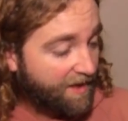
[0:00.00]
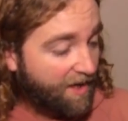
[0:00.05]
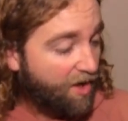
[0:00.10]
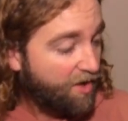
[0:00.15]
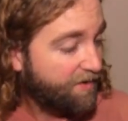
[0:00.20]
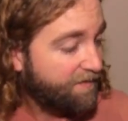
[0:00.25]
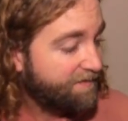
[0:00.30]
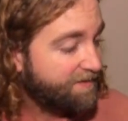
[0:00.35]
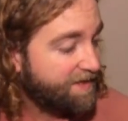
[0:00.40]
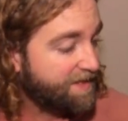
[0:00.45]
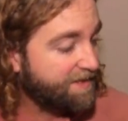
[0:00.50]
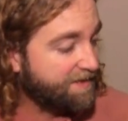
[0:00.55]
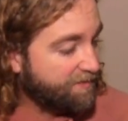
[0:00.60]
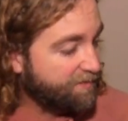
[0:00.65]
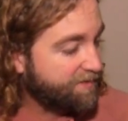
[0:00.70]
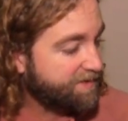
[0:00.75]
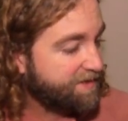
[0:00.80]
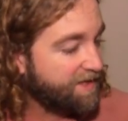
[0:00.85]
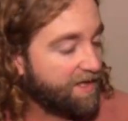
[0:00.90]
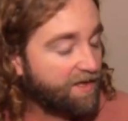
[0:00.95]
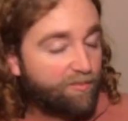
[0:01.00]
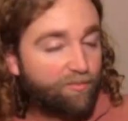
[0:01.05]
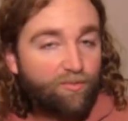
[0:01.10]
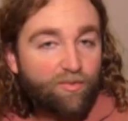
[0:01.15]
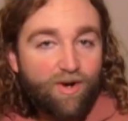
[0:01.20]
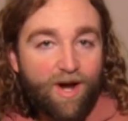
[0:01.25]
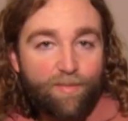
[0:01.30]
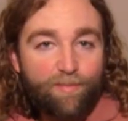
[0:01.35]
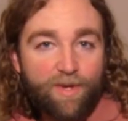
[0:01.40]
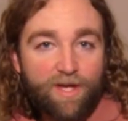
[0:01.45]
All of this was like
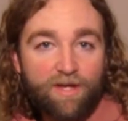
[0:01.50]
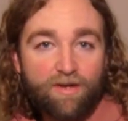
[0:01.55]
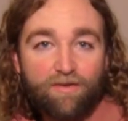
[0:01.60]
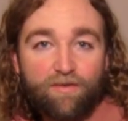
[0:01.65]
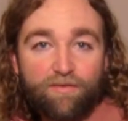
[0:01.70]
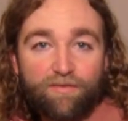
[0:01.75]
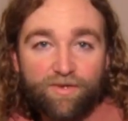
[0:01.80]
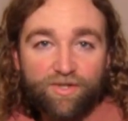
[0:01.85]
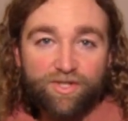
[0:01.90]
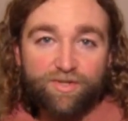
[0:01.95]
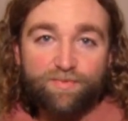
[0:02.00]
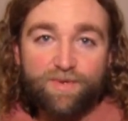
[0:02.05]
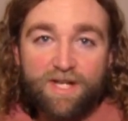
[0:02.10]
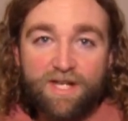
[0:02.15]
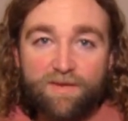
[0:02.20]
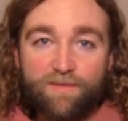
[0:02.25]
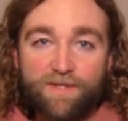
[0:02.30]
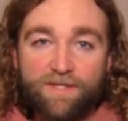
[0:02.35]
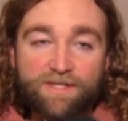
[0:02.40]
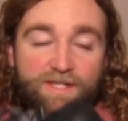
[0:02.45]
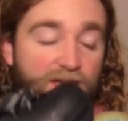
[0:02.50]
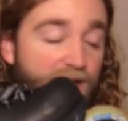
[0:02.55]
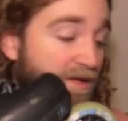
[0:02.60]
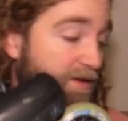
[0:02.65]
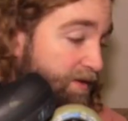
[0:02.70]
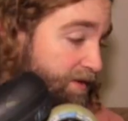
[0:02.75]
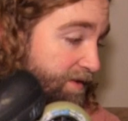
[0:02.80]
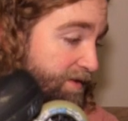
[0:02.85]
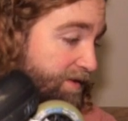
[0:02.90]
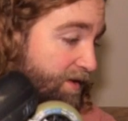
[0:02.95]
prepping for Smedium and
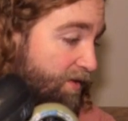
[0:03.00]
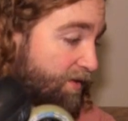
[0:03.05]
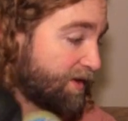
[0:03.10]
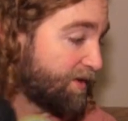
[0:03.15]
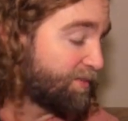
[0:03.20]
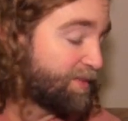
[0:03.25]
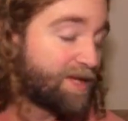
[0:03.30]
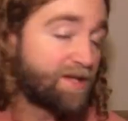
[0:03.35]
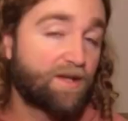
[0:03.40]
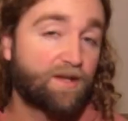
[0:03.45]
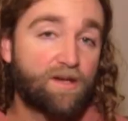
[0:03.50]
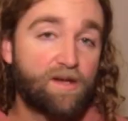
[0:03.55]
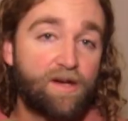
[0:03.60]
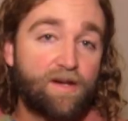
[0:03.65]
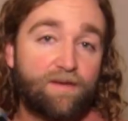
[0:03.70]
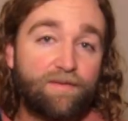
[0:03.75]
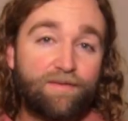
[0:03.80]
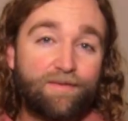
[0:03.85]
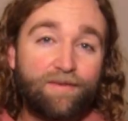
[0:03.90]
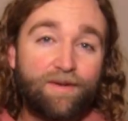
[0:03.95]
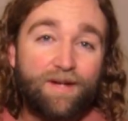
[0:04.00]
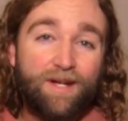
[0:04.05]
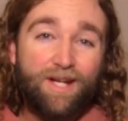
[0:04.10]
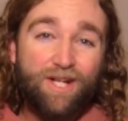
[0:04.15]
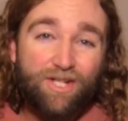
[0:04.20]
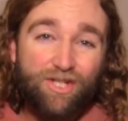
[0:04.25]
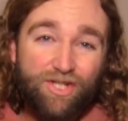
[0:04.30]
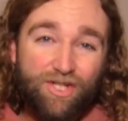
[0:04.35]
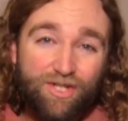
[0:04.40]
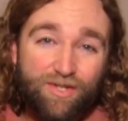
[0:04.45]
standard. So it'll be a lot of
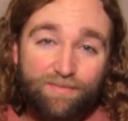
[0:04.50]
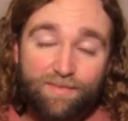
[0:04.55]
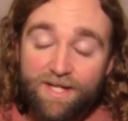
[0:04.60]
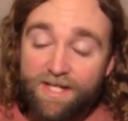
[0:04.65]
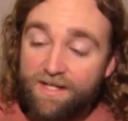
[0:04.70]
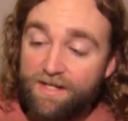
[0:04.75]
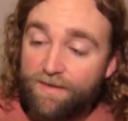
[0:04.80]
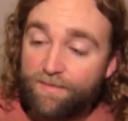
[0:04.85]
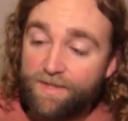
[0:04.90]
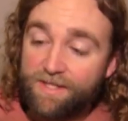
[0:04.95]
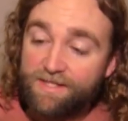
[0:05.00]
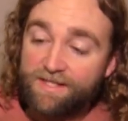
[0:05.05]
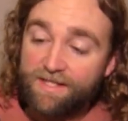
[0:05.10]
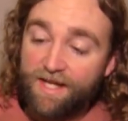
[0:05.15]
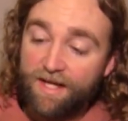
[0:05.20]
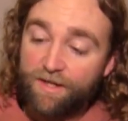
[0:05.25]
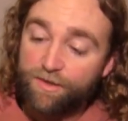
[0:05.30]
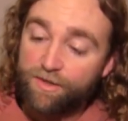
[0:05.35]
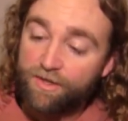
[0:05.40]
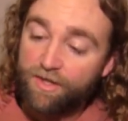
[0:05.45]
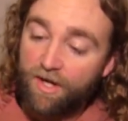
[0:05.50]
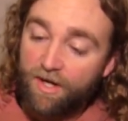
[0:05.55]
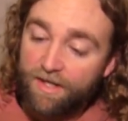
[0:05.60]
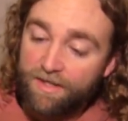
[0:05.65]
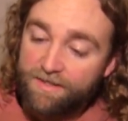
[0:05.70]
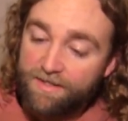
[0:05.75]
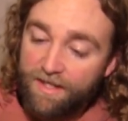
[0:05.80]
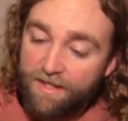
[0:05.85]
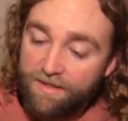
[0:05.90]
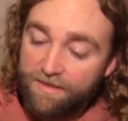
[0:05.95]
Smedium and standard
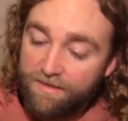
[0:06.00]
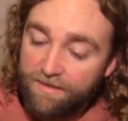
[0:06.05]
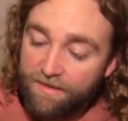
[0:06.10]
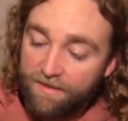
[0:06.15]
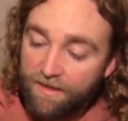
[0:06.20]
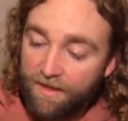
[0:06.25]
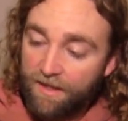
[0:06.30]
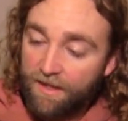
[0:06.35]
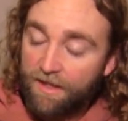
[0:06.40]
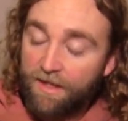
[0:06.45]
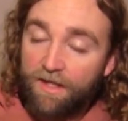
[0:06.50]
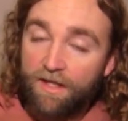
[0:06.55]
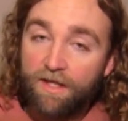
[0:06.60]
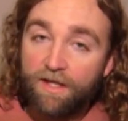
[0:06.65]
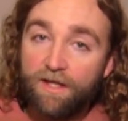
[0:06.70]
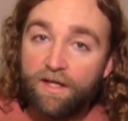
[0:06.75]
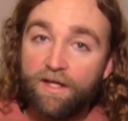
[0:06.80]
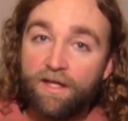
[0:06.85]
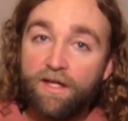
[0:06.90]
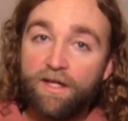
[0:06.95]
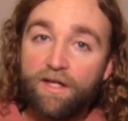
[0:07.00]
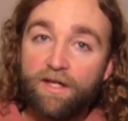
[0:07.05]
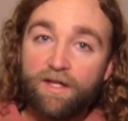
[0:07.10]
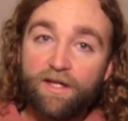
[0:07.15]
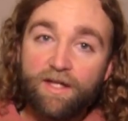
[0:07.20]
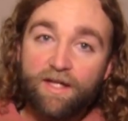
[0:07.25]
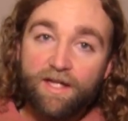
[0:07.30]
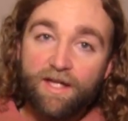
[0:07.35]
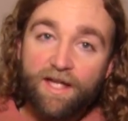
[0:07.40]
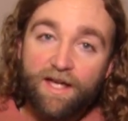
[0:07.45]
content
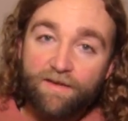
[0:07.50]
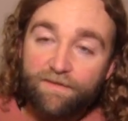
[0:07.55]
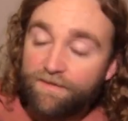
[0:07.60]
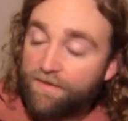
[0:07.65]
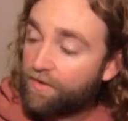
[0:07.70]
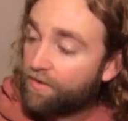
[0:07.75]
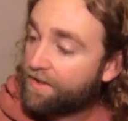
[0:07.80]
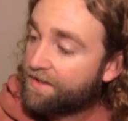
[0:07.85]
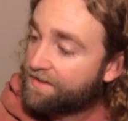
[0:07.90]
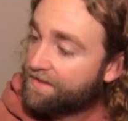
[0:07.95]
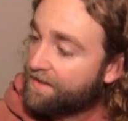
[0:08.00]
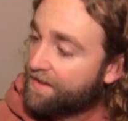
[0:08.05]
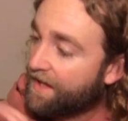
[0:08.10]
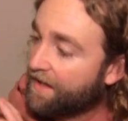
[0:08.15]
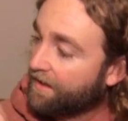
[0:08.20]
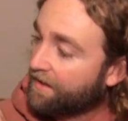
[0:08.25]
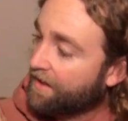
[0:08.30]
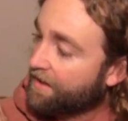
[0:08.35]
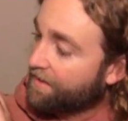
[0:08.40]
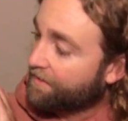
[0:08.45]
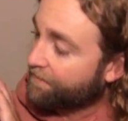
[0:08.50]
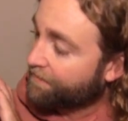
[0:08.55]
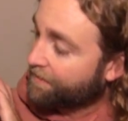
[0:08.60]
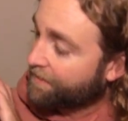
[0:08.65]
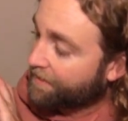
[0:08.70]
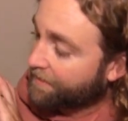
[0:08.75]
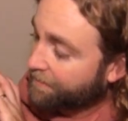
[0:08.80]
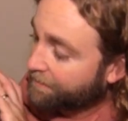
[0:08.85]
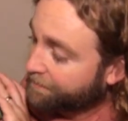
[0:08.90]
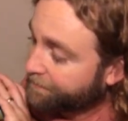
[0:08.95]
if you're into that kind of
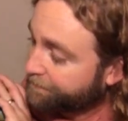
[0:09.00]
thing.